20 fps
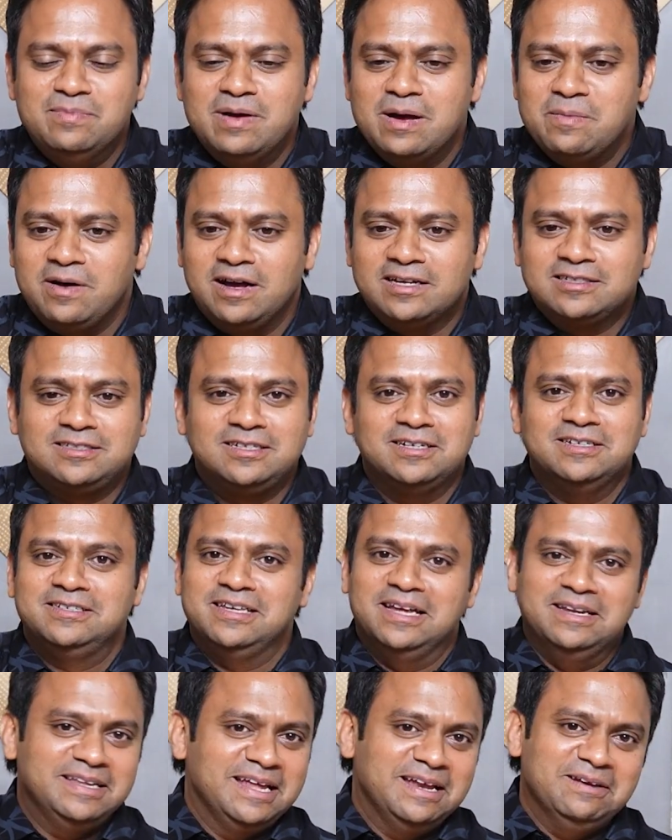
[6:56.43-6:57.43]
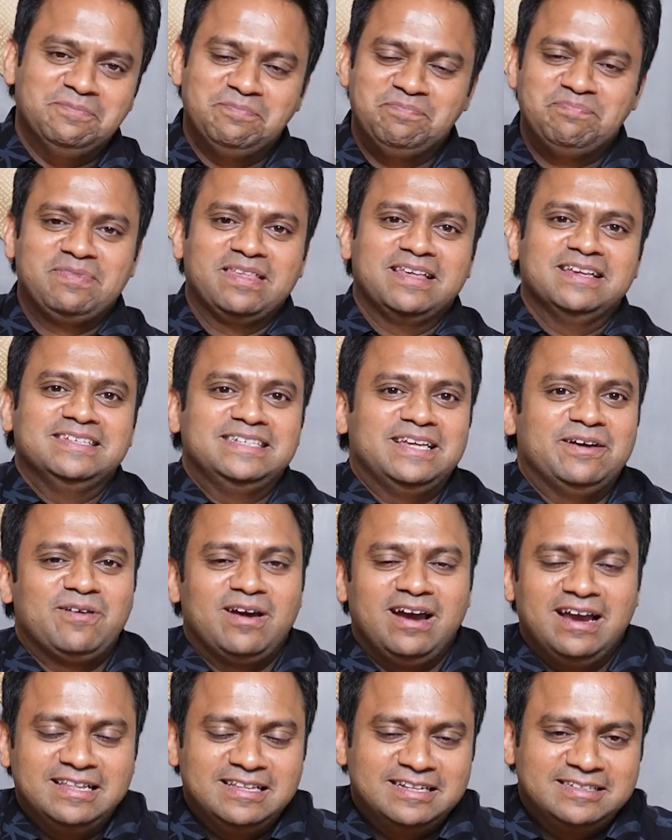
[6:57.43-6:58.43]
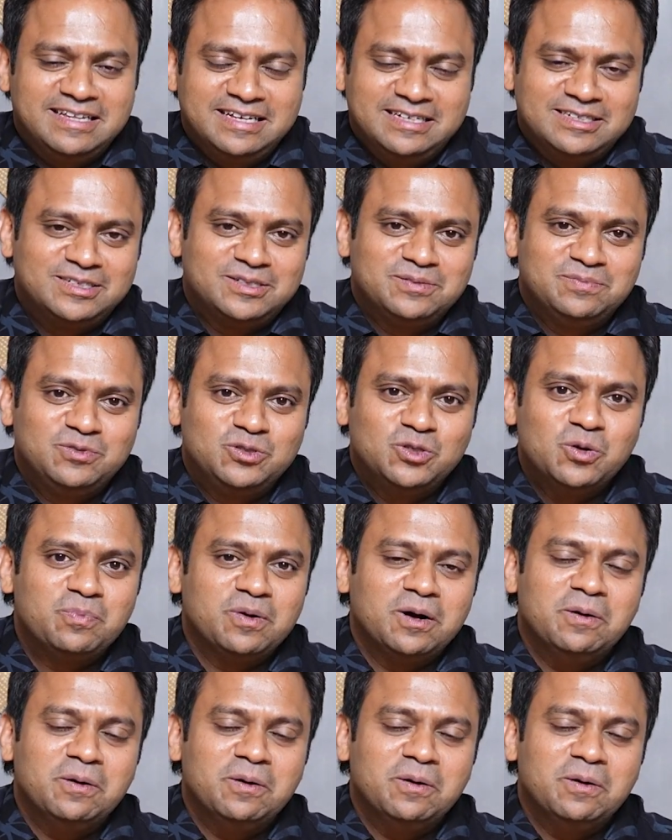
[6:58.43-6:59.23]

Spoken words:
my master's and then several other things. Super.